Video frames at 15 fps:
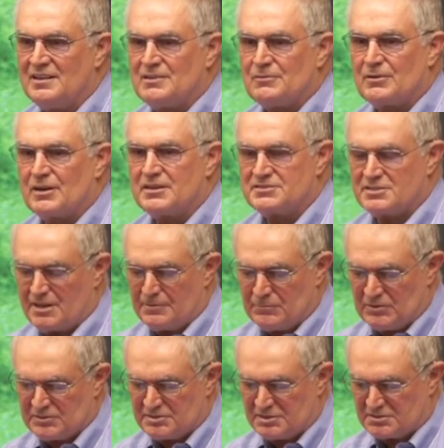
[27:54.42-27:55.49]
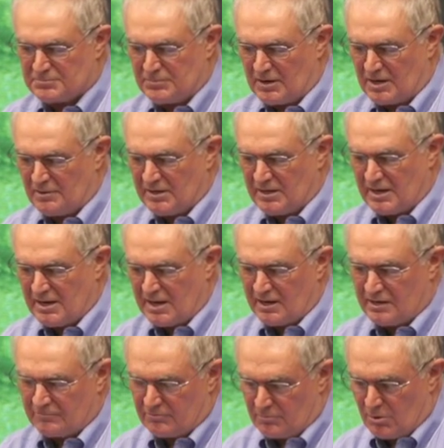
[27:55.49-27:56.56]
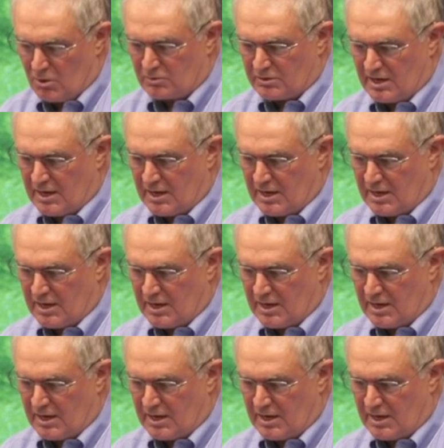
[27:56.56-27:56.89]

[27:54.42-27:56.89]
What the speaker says: when I set up this experiment, I had a remote